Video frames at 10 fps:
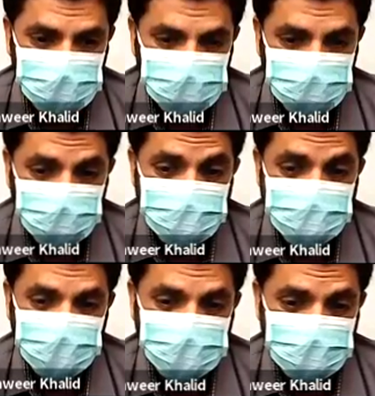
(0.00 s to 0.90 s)
needs
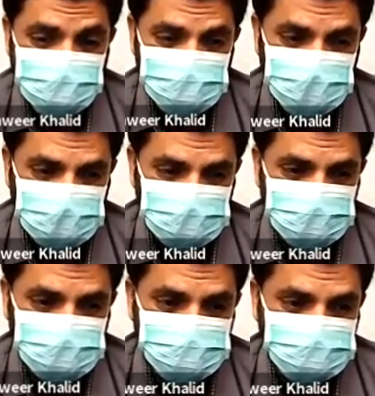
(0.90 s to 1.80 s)
aggressive management.
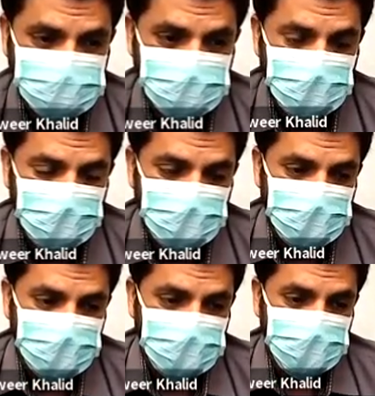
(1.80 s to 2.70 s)

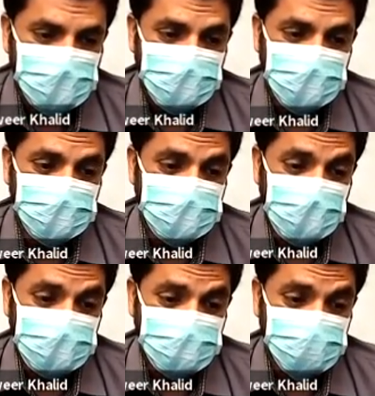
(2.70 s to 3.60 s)
Now in
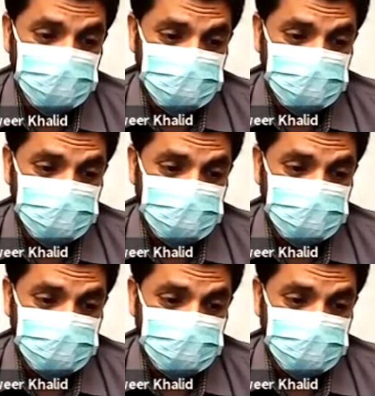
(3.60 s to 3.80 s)
type 2,